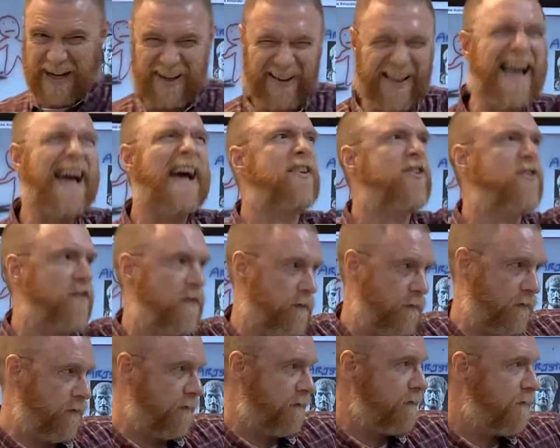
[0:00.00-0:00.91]

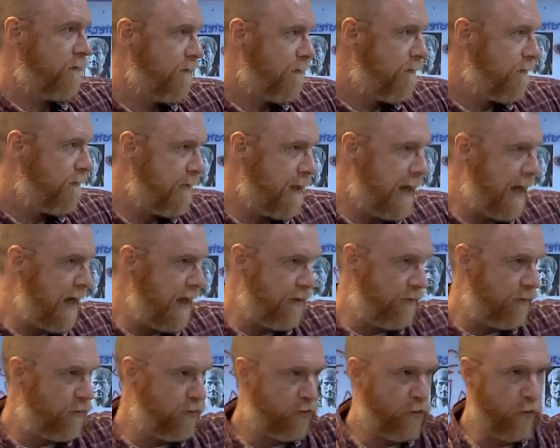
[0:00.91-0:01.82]
glasses
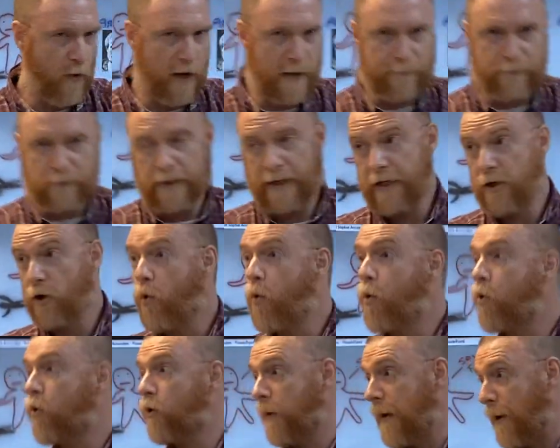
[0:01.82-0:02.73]
than the way Plato
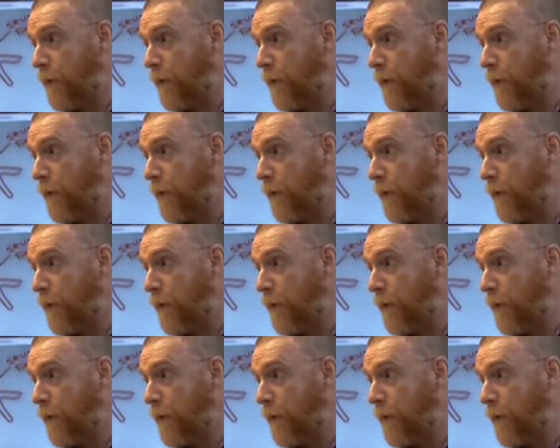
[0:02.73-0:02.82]
or